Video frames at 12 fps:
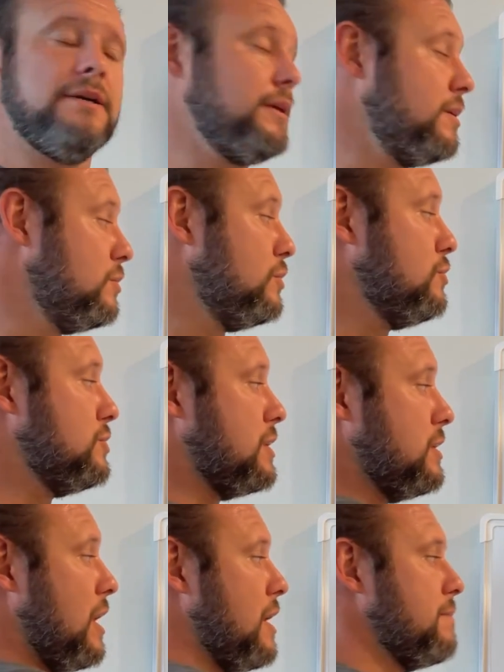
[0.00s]
You lose a
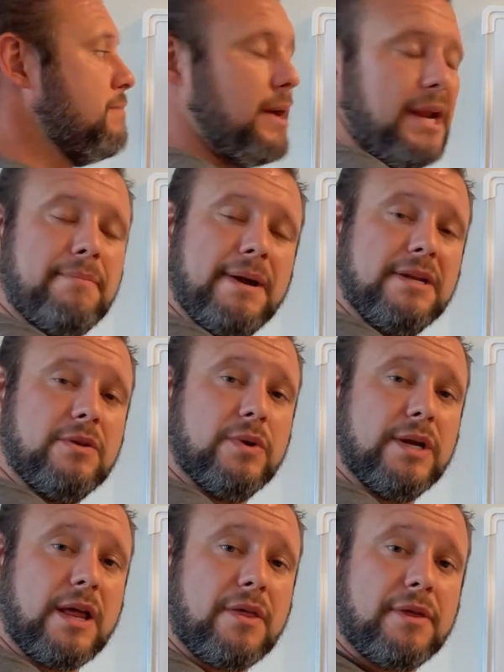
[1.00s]
lot of money by
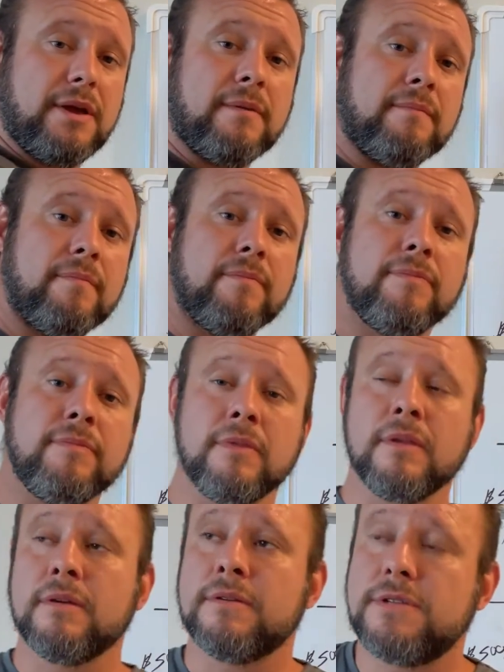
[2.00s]
doing nothing.
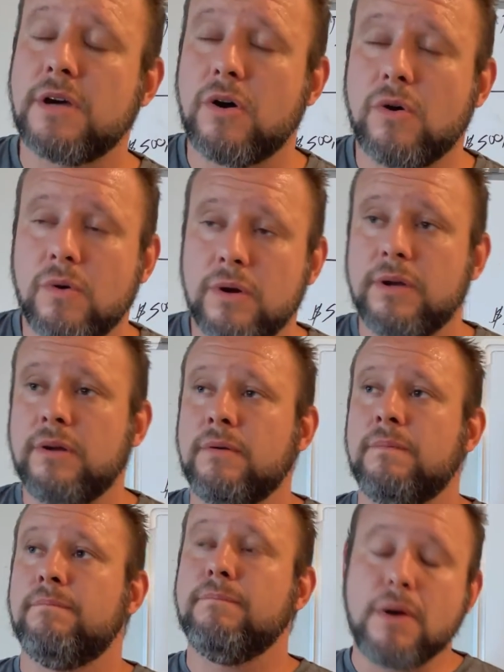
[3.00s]
So
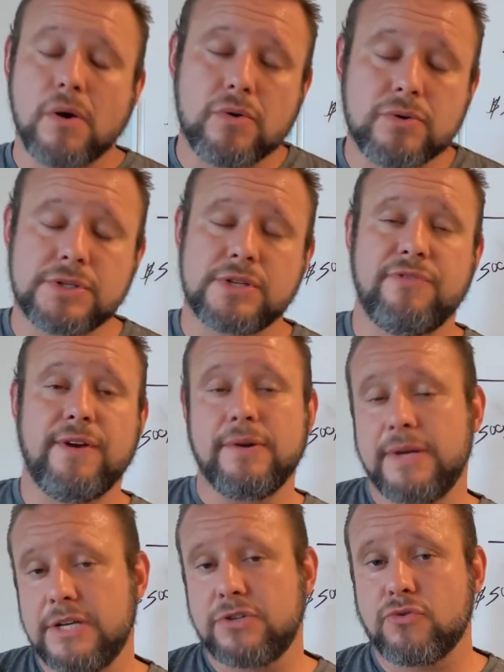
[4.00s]
most
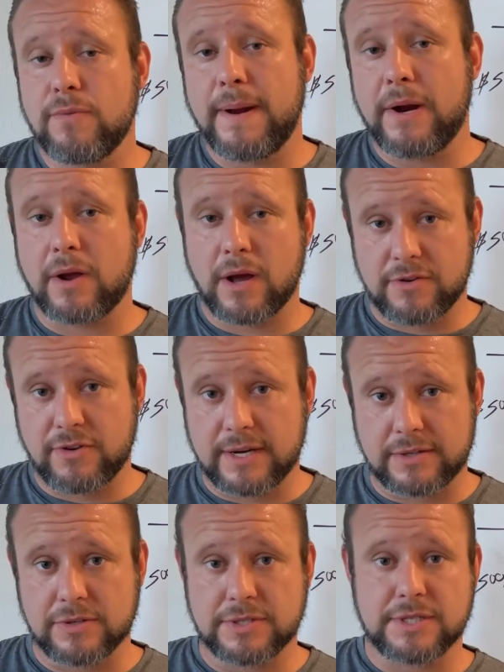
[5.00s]
foundation repair
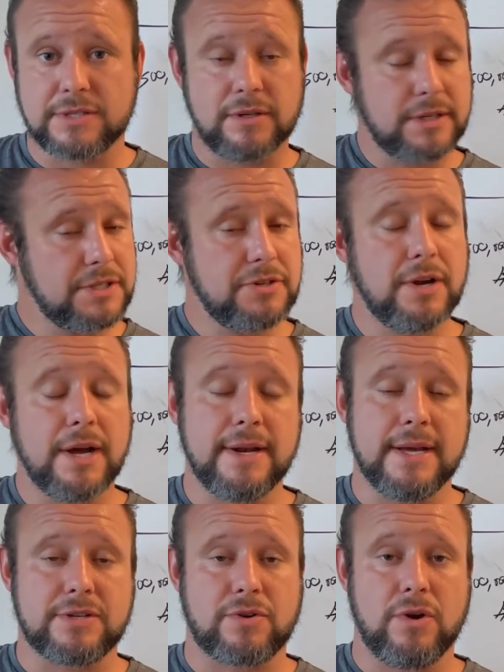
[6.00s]
contractors, as long as you're not in
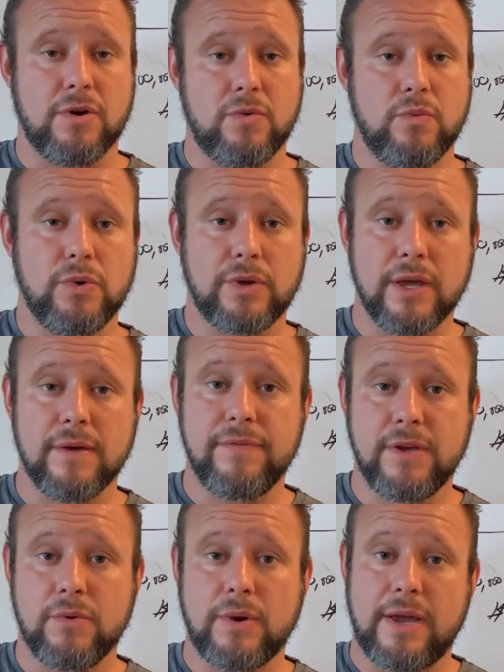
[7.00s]
escrow, will give
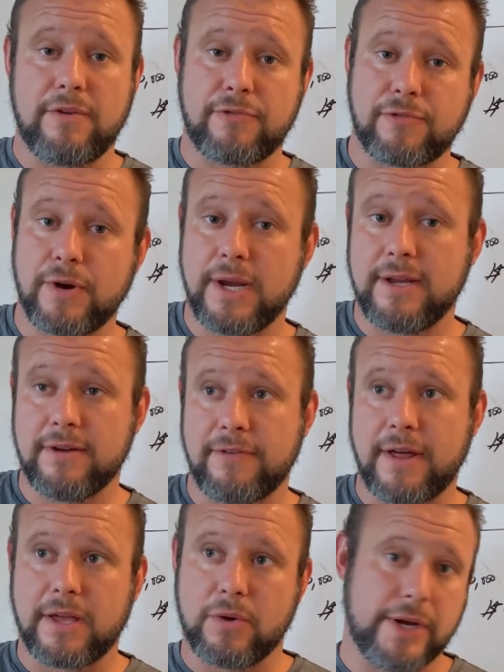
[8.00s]
you a free
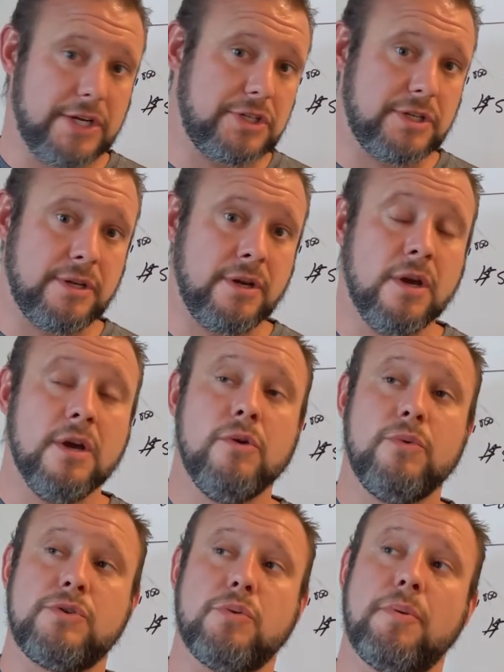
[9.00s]
evaluation,
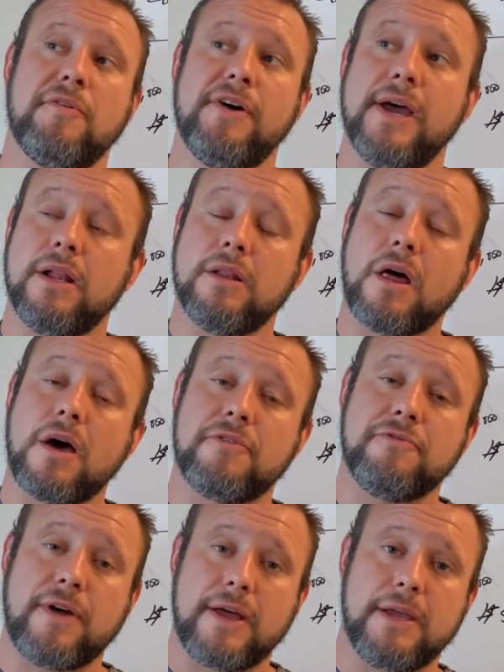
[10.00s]
which will provide a lot
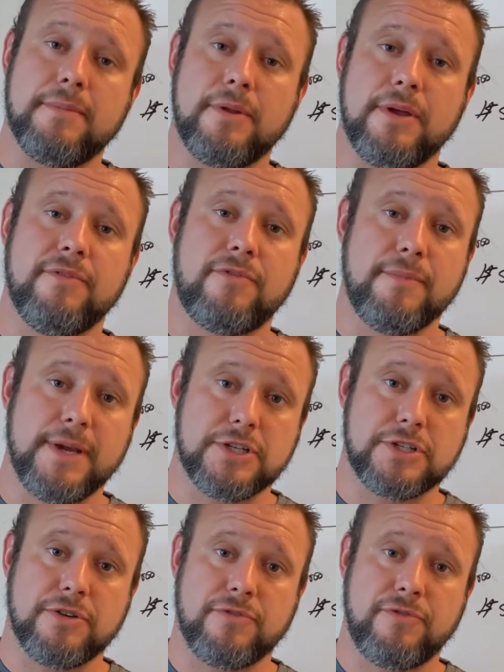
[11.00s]
of valuable
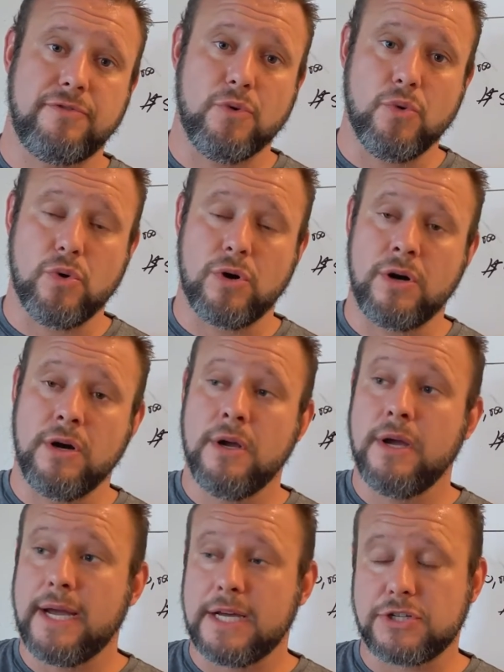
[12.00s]
information for
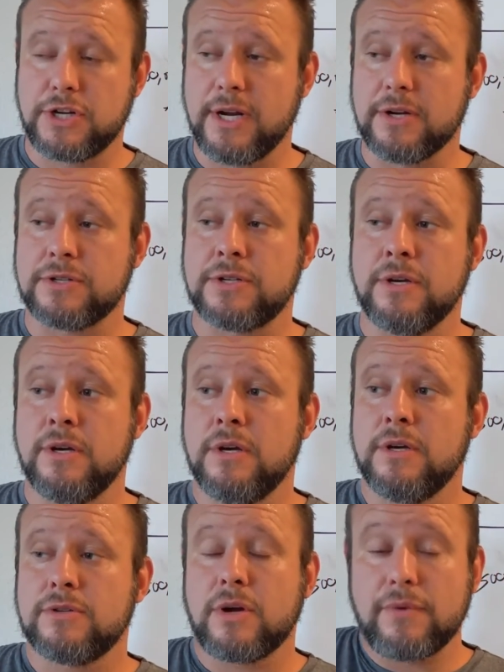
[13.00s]
engineers.
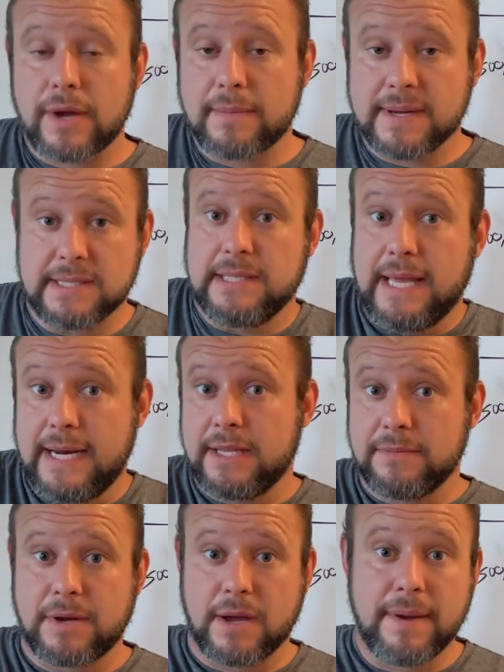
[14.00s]
So I recommend letting
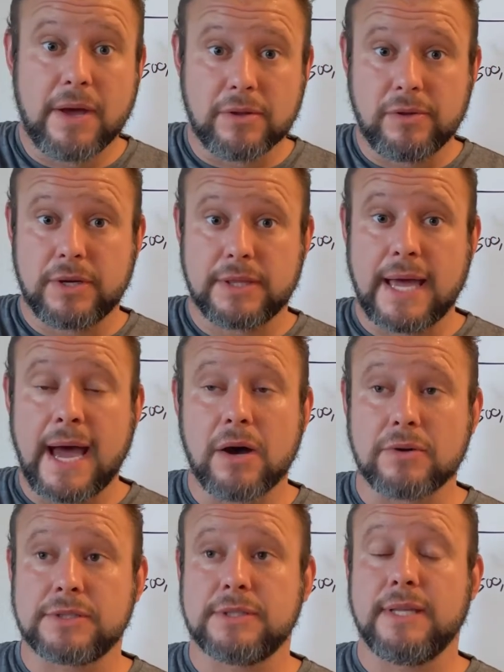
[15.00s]
them come out and look at the
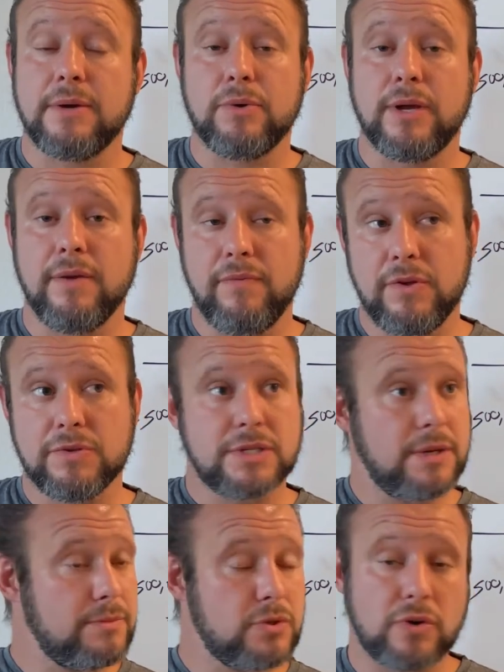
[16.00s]
house. They will give you
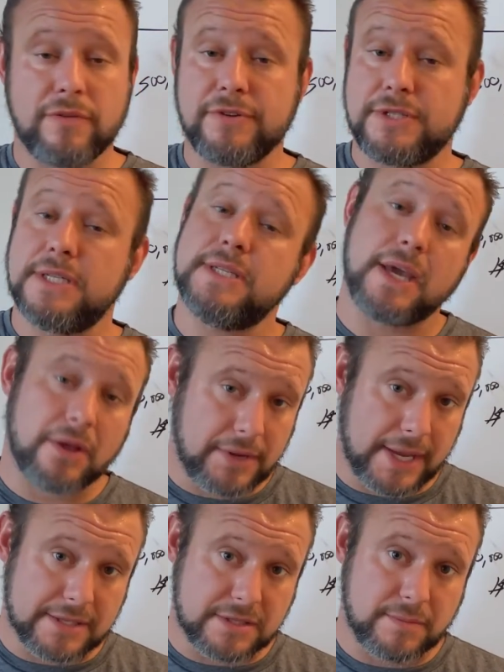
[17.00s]
some sort of a detailed
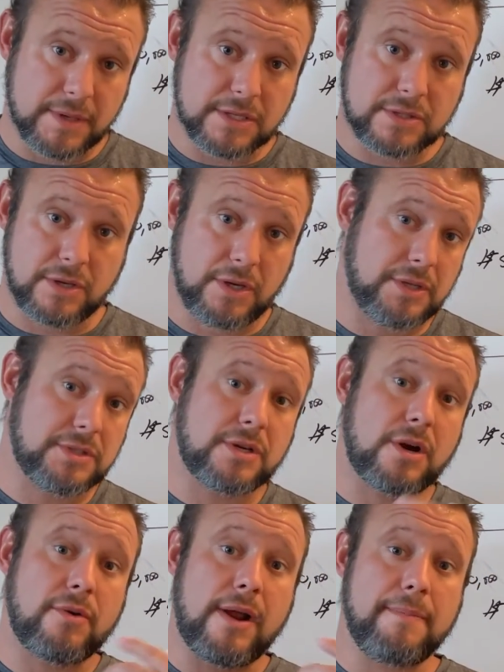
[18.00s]
estimate so you can
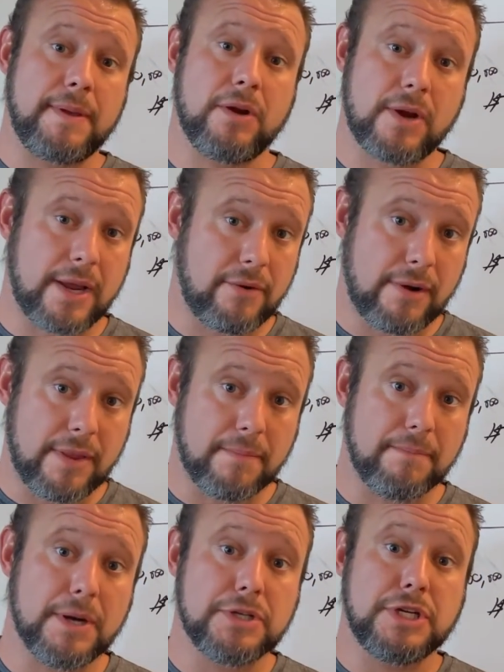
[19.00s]
start wrapping your head around the
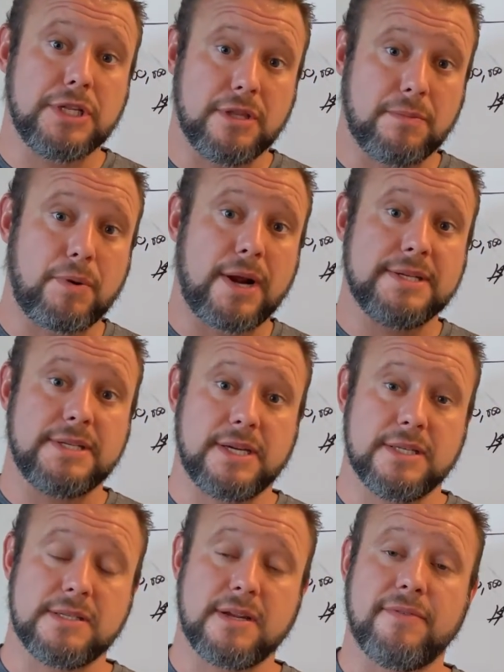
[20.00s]
budget and the pricing
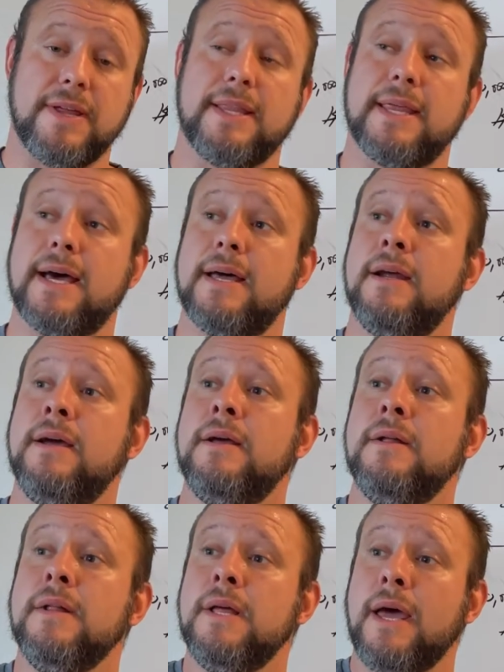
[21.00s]
and stuff like that.
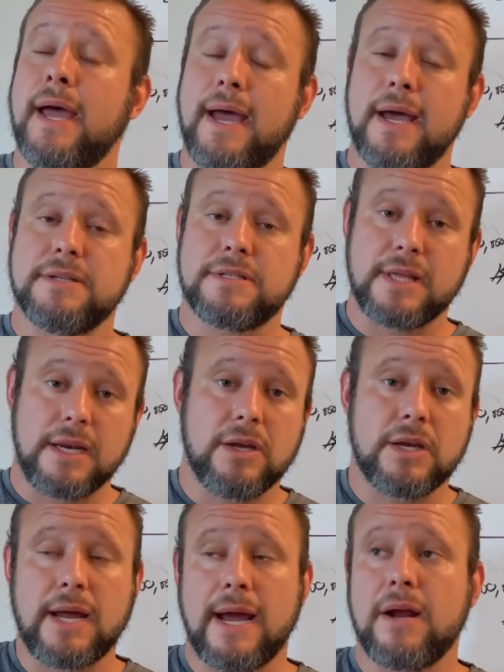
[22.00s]
And then you
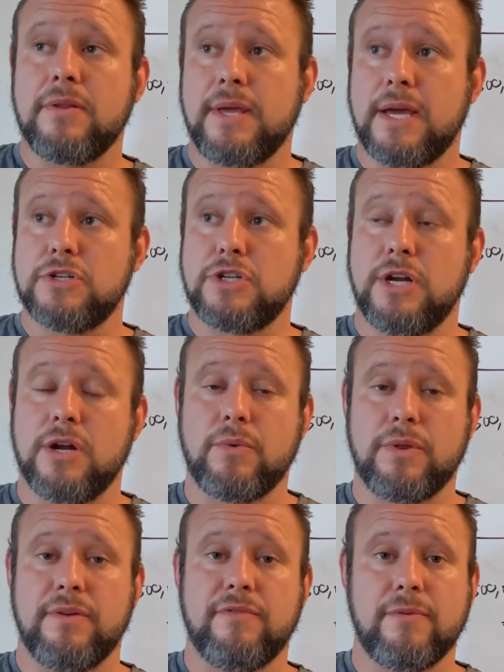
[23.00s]
can hire the engineer
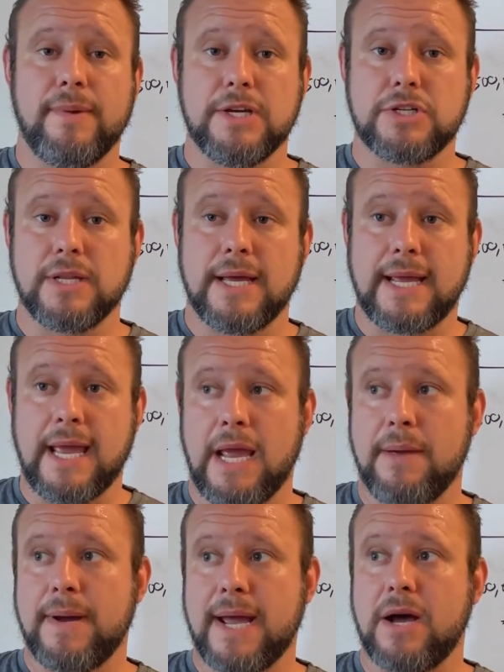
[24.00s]
with information like,
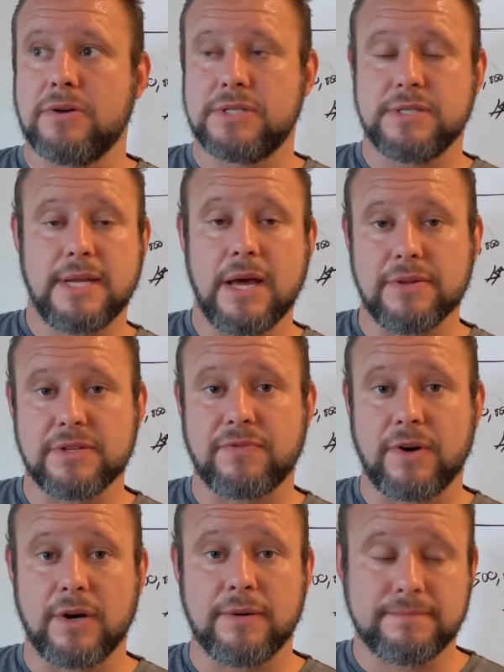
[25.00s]
hey, my house is down this
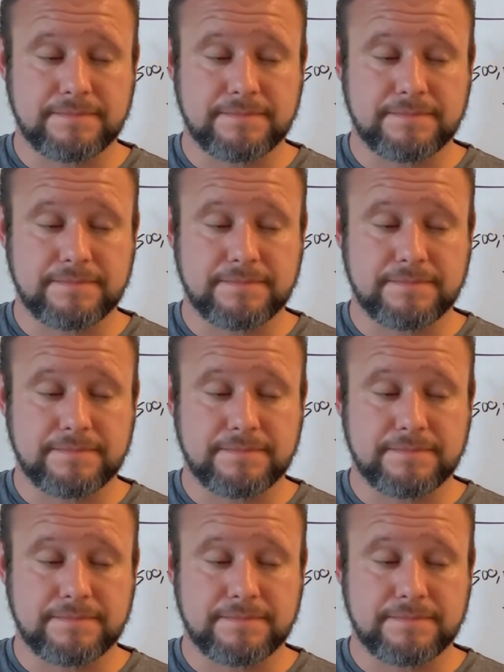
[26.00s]
far.